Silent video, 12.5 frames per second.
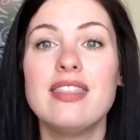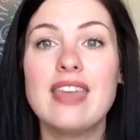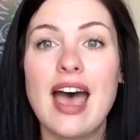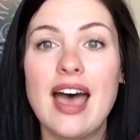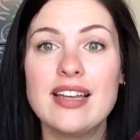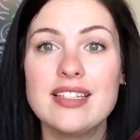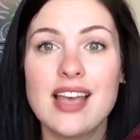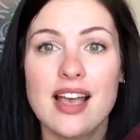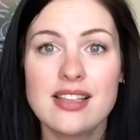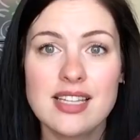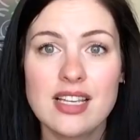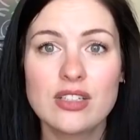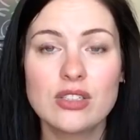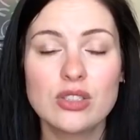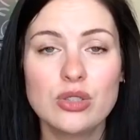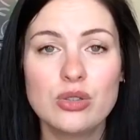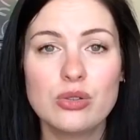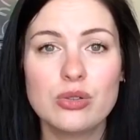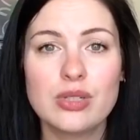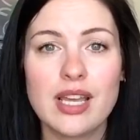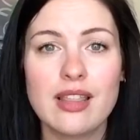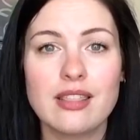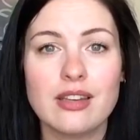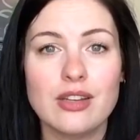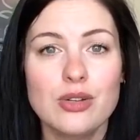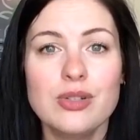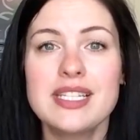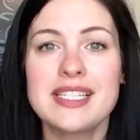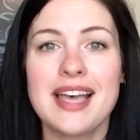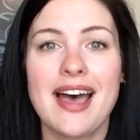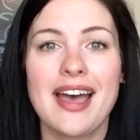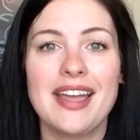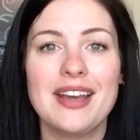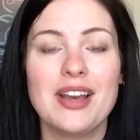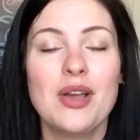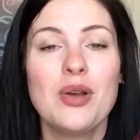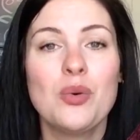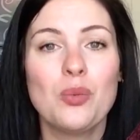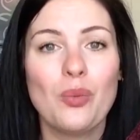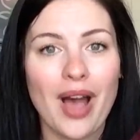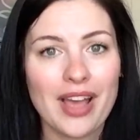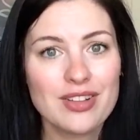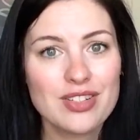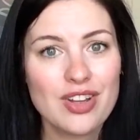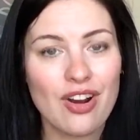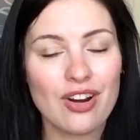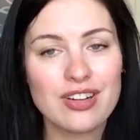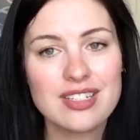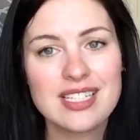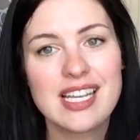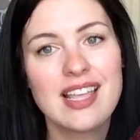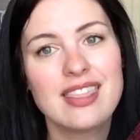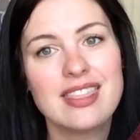that does include the new design Wild Heart